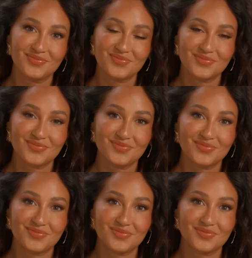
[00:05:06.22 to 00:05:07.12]
What
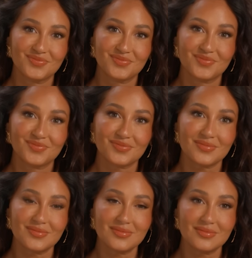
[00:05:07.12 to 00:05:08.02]
food or snack that
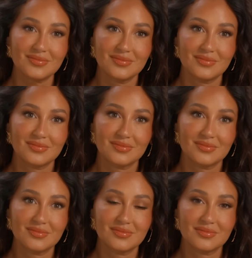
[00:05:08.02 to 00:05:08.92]
other
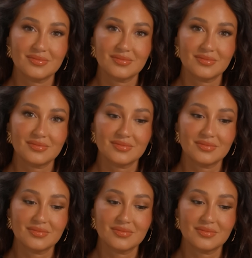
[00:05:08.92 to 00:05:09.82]
people love do you
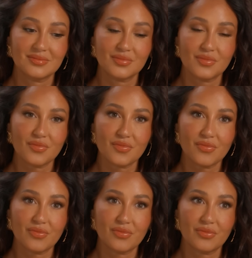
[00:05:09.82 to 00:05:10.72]
think is
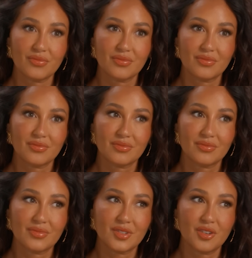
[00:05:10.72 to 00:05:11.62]
overrated?
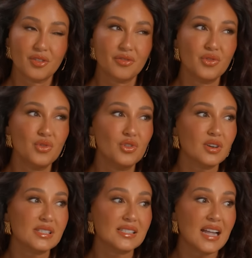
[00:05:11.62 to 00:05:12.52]
Food
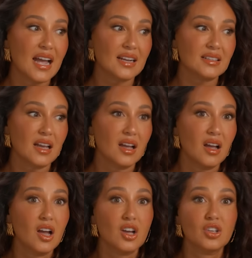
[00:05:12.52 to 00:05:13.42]
or snack that
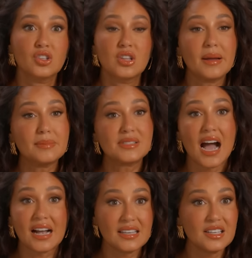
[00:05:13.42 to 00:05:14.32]
them
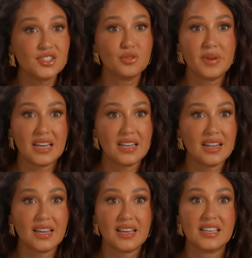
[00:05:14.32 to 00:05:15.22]
Takis you be
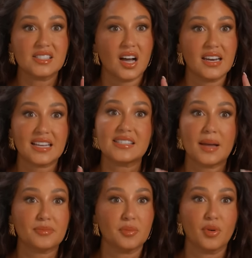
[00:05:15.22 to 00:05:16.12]
eating is
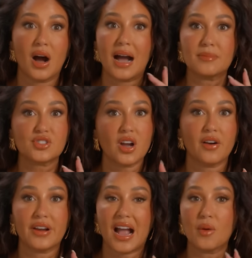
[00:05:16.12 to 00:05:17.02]
unacceptable. I'm
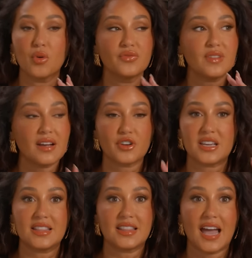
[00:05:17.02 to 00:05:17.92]
sorry. I will never
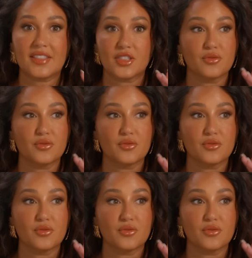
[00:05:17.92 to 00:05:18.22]
eat that.